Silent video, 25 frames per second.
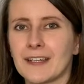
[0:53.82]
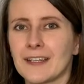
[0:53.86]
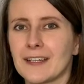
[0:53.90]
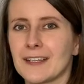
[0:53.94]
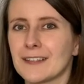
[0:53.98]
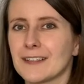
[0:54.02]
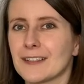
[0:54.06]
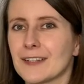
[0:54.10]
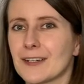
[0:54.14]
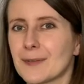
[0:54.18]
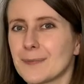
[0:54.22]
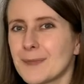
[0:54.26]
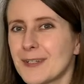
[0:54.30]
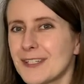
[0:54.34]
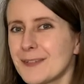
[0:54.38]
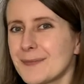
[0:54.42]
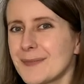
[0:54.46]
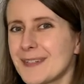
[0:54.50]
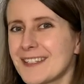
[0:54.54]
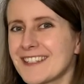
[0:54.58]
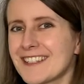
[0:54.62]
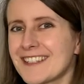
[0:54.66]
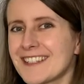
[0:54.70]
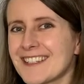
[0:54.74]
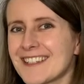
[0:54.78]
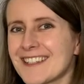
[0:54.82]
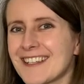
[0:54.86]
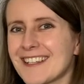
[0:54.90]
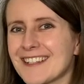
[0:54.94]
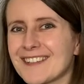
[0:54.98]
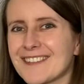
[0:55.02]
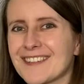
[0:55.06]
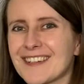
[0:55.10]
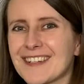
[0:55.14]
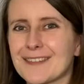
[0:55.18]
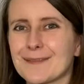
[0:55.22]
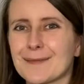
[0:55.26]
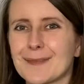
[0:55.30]
There are many pieces that you
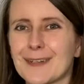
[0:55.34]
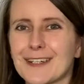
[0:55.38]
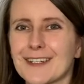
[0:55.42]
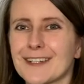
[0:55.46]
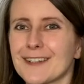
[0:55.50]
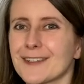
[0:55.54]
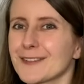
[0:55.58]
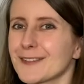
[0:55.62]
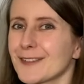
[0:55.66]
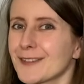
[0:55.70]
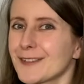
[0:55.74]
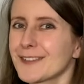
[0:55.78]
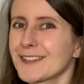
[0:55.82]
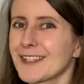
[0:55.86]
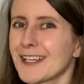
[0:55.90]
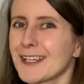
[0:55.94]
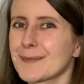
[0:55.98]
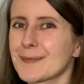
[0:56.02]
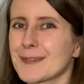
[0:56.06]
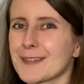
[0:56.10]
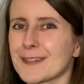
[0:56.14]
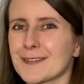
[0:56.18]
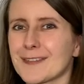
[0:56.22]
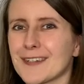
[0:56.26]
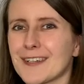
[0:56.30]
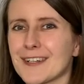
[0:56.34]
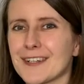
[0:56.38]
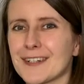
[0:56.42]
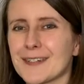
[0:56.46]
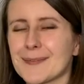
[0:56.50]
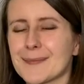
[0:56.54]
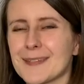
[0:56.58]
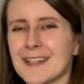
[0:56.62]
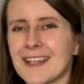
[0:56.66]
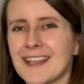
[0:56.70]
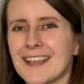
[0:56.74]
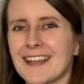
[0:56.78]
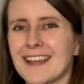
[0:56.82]
can play on all types of
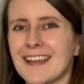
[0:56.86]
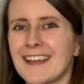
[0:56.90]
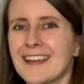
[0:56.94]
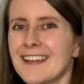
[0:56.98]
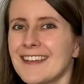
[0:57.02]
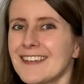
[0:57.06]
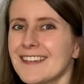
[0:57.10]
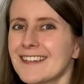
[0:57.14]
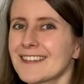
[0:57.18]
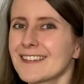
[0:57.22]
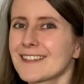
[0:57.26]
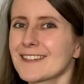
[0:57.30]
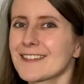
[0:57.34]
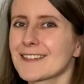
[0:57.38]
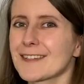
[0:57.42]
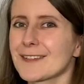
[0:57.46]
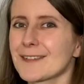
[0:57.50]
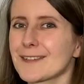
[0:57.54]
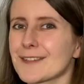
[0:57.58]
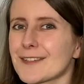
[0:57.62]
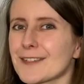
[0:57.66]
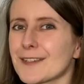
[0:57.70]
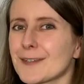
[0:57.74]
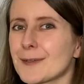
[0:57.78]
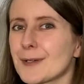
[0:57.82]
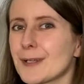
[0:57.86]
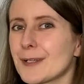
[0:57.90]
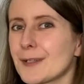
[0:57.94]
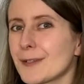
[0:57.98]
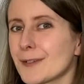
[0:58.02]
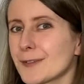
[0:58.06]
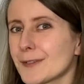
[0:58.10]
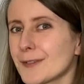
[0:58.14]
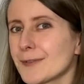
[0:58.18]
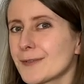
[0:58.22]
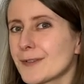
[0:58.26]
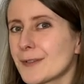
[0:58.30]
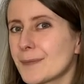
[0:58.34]
harps, and there is also a
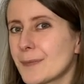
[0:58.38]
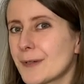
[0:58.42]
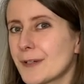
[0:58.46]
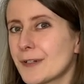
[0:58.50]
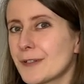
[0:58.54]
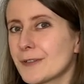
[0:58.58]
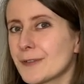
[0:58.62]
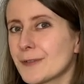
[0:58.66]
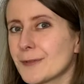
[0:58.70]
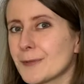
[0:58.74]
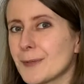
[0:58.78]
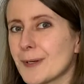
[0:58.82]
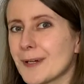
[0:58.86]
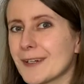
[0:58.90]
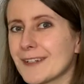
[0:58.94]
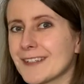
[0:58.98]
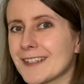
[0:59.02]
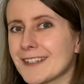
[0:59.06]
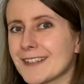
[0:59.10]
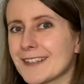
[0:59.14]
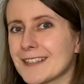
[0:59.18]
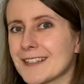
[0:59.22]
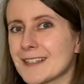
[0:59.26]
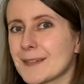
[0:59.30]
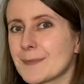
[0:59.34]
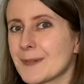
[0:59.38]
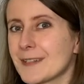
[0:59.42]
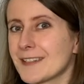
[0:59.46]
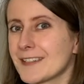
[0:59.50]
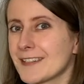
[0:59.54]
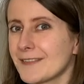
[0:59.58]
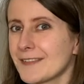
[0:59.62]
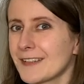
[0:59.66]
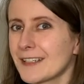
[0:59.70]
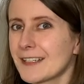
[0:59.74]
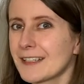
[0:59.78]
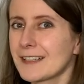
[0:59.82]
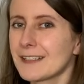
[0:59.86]
lot of repertoire that is
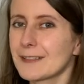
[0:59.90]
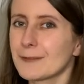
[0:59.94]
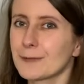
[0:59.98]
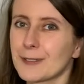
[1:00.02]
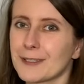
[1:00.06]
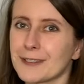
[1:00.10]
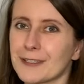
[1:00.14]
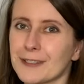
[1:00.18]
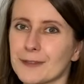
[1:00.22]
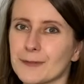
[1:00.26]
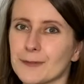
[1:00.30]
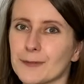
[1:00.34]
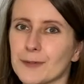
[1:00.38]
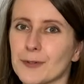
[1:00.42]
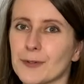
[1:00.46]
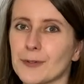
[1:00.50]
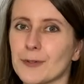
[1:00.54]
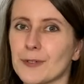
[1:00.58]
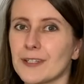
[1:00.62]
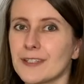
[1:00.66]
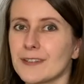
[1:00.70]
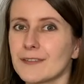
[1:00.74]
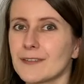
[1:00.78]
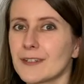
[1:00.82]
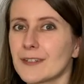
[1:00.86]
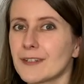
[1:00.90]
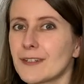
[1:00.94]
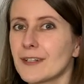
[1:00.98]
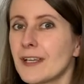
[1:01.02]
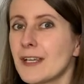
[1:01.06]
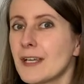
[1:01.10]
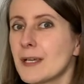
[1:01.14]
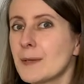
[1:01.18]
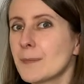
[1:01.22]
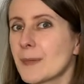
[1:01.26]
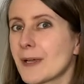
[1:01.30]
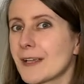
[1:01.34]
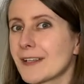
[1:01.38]
specifically written for lever,
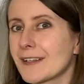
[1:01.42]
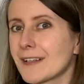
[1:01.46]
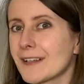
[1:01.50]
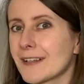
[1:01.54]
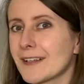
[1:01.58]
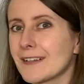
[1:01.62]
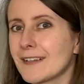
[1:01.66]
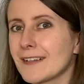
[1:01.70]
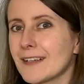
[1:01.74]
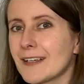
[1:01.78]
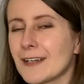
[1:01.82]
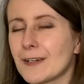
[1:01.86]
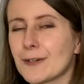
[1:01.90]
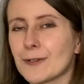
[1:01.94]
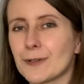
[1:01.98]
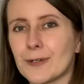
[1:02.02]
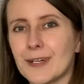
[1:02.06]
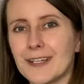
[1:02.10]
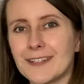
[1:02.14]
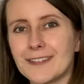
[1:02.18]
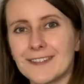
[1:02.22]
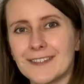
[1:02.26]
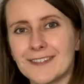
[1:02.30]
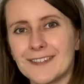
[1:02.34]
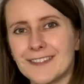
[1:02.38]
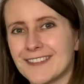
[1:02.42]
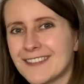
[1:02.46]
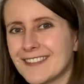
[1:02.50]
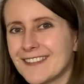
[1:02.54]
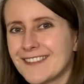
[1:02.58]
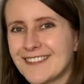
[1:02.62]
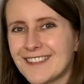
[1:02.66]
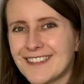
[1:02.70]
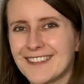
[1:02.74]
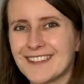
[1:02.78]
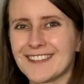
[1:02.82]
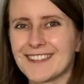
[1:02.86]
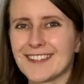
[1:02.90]
pedal, or other
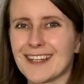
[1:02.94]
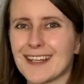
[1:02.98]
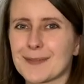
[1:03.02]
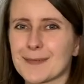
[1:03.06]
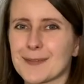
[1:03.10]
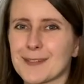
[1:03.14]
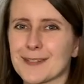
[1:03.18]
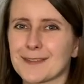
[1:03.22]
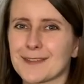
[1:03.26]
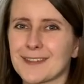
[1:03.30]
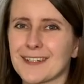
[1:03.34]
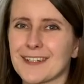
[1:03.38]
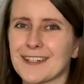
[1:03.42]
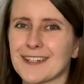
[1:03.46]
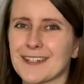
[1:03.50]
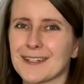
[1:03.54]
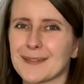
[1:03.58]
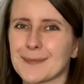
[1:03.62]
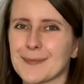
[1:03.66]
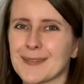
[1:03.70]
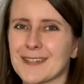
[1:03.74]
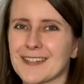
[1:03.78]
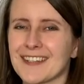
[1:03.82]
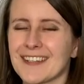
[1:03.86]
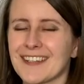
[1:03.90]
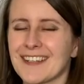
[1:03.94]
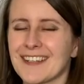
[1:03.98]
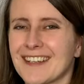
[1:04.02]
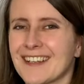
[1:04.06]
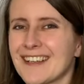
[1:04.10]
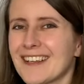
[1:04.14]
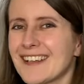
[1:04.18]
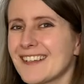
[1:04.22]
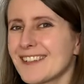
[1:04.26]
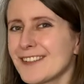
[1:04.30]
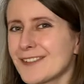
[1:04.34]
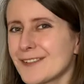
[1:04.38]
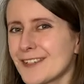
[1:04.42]
different types of harps.
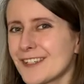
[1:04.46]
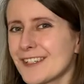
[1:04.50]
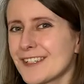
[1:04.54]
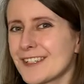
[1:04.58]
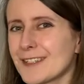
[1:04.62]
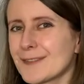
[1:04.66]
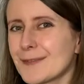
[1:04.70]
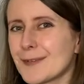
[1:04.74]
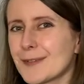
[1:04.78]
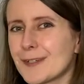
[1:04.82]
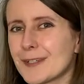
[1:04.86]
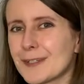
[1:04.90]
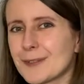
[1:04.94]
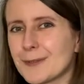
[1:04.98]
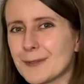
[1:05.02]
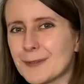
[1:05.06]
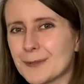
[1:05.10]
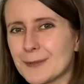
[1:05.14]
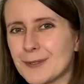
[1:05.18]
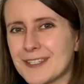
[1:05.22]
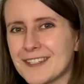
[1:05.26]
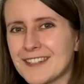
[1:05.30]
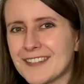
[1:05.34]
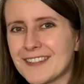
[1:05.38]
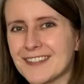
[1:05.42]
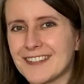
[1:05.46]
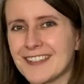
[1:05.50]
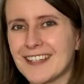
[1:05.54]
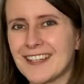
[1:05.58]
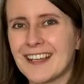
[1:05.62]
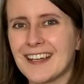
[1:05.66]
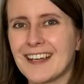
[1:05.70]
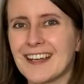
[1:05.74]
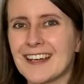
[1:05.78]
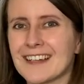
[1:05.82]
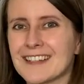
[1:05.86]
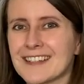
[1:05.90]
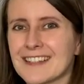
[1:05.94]
And usually it's for a good reason,
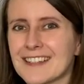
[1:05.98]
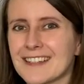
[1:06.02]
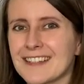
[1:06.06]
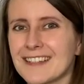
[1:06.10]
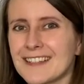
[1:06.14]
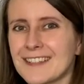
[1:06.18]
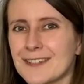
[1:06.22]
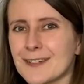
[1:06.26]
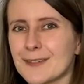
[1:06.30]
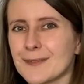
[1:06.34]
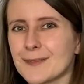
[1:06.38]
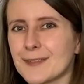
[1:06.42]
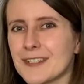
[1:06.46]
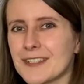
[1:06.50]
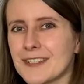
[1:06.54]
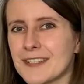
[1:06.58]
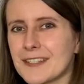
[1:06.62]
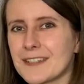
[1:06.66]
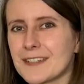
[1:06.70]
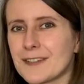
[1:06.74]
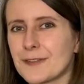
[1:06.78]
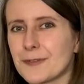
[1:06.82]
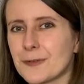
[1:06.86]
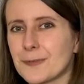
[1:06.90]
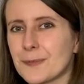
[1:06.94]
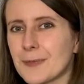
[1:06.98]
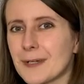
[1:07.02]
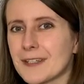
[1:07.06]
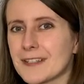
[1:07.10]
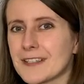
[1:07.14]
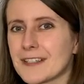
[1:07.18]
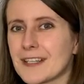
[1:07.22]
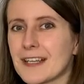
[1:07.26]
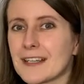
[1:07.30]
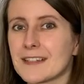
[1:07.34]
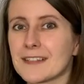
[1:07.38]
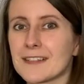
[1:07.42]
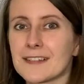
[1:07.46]
as each of these instruments
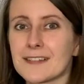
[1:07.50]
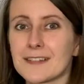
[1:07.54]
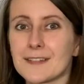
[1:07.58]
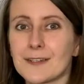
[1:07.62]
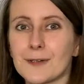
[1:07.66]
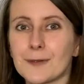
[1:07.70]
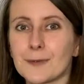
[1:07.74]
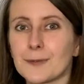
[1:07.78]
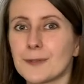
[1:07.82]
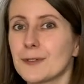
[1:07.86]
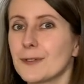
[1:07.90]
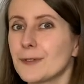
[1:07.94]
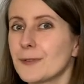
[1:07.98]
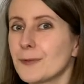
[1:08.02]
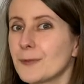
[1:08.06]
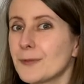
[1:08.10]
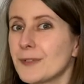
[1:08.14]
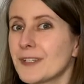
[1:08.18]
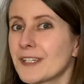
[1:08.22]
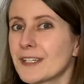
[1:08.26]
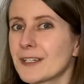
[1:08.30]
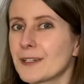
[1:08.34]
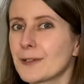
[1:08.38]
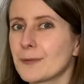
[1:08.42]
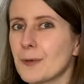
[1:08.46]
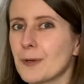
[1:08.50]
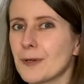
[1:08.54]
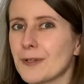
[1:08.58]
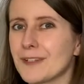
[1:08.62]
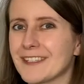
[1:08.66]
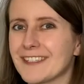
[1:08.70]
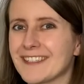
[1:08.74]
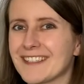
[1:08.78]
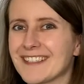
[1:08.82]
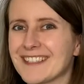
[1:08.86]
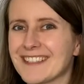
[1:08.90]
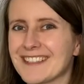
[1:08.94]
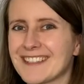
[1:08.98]
has its own unique
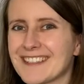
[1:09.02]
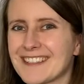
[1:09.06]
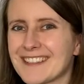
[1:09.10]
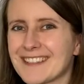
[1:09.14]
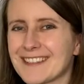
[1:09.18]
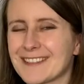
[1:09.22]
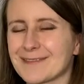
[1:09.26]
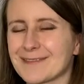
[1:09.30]
qualities.